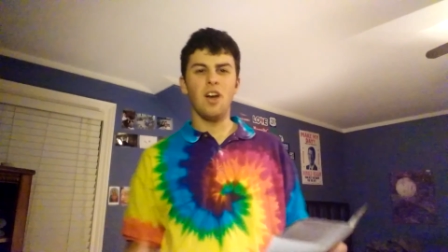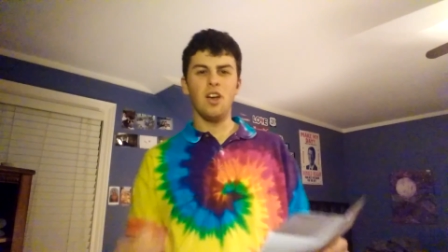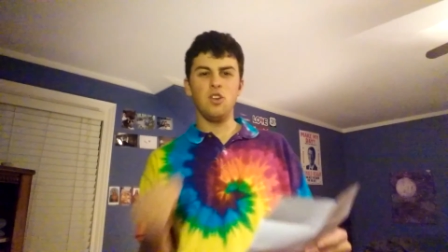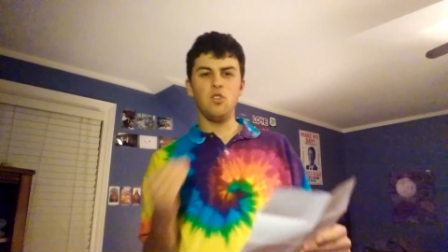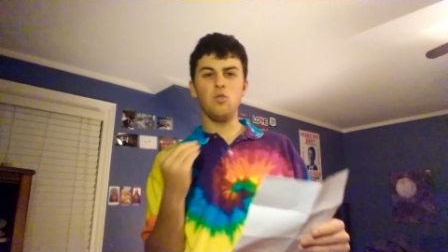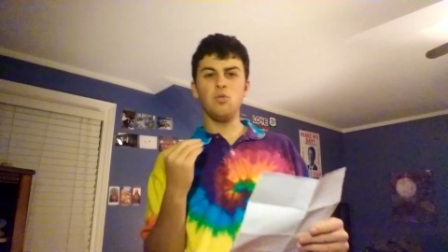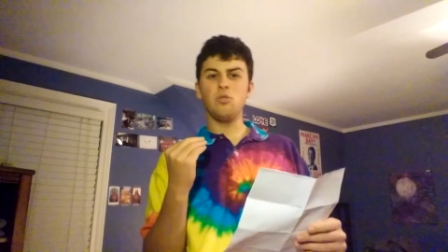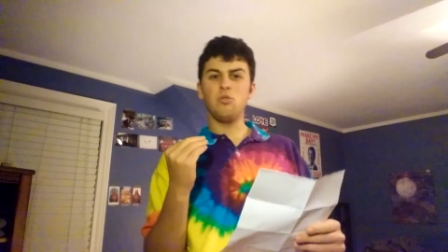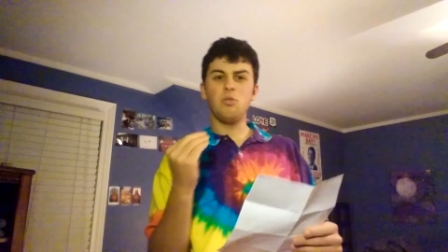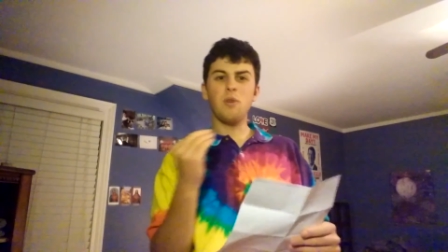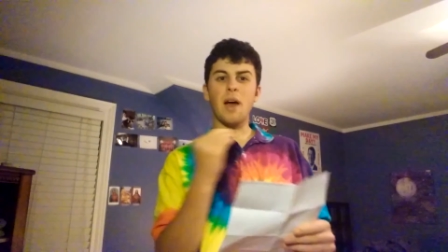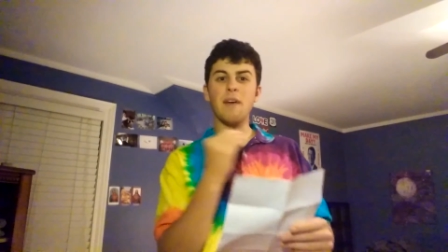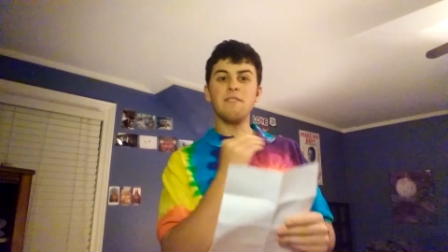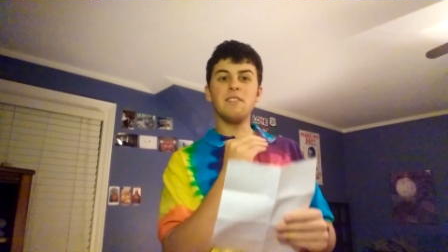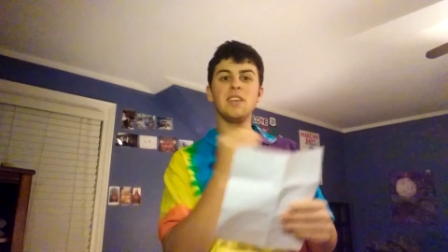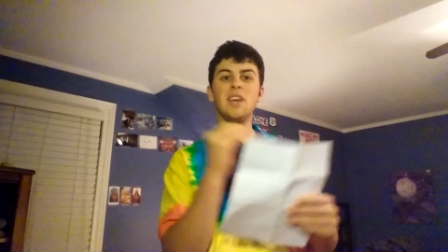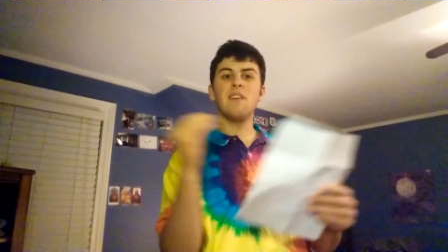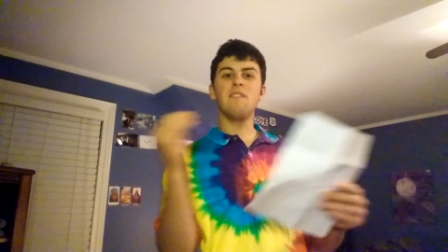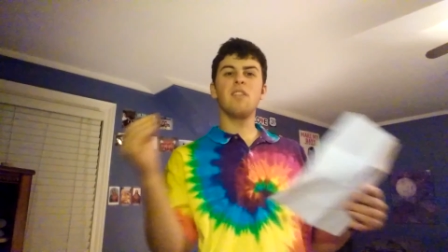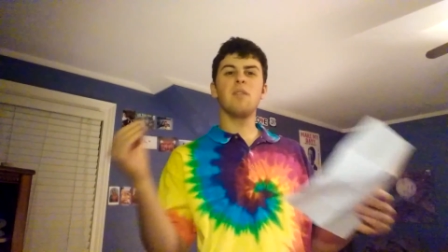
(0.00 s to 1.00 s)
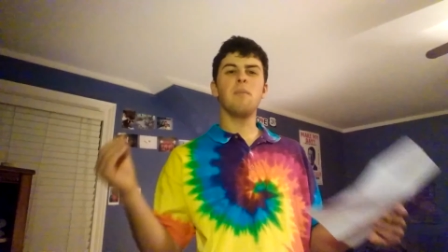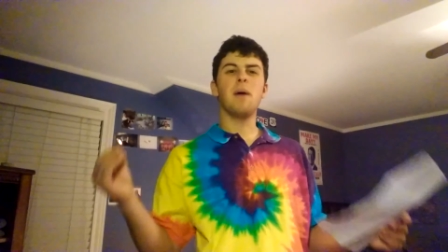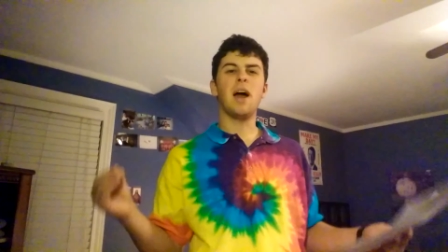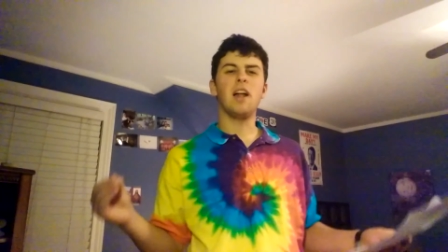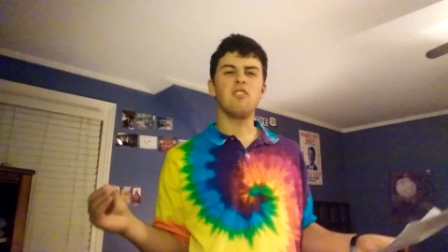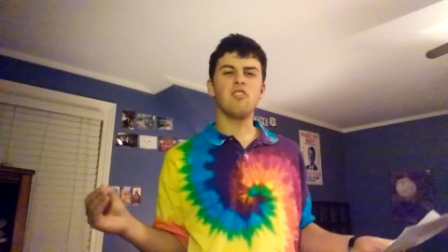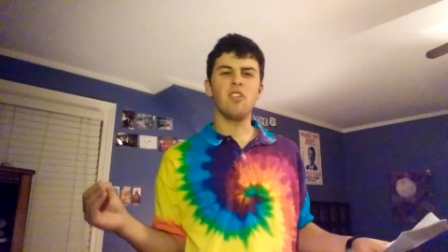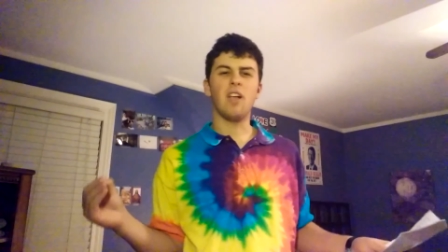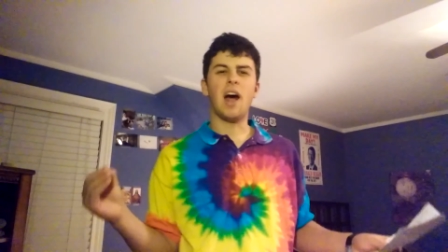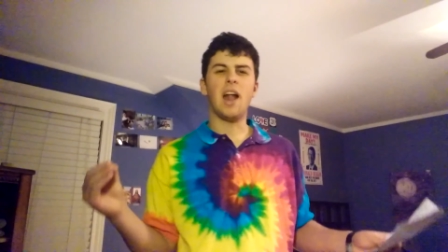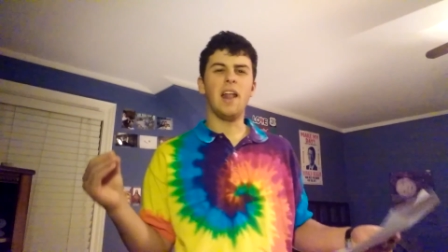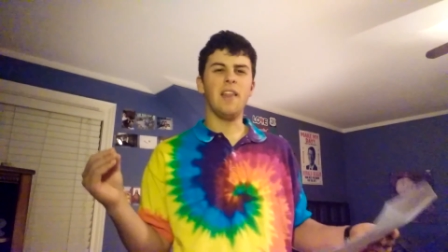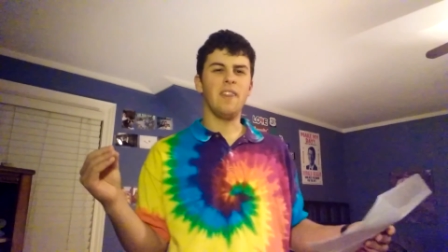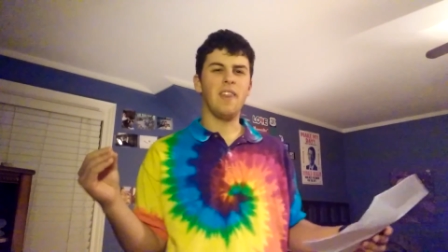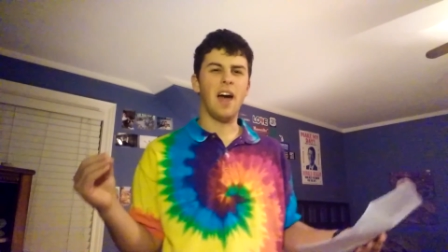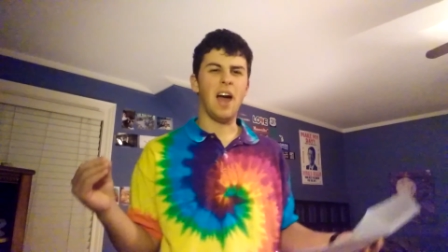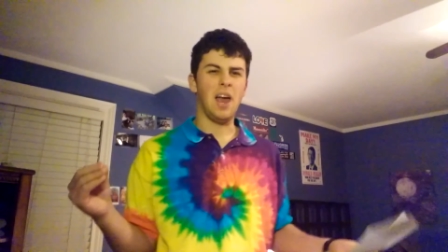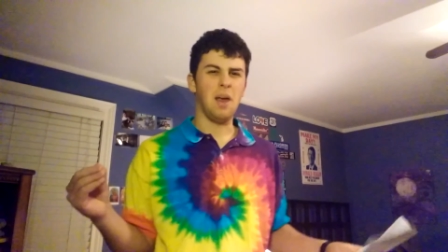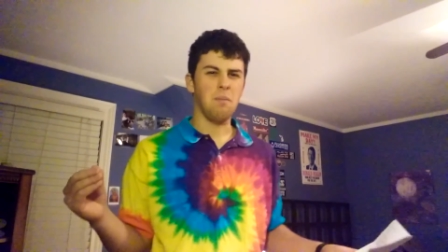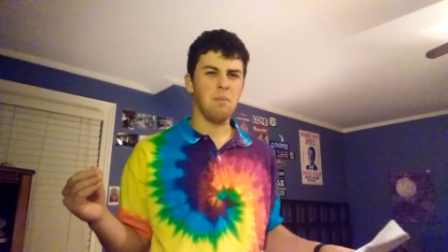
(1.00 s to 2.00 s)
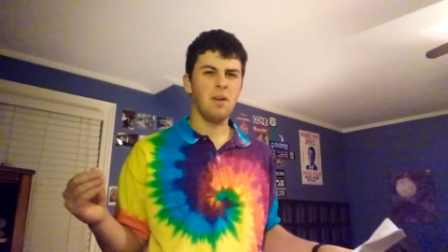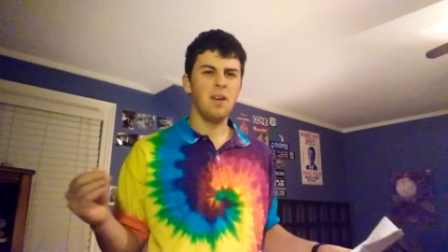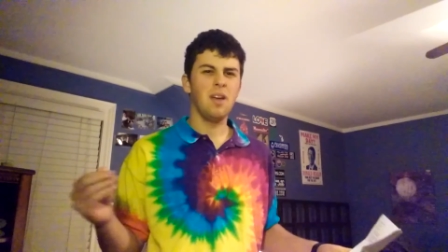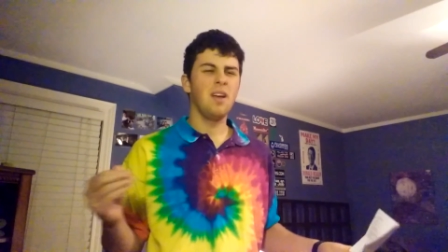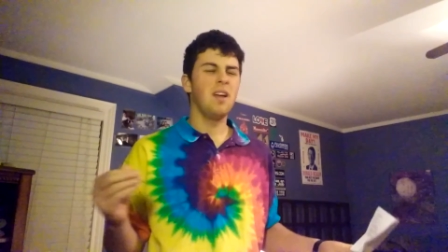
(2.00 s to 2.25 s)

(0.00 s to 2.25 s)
you, you have to give the match a lot of time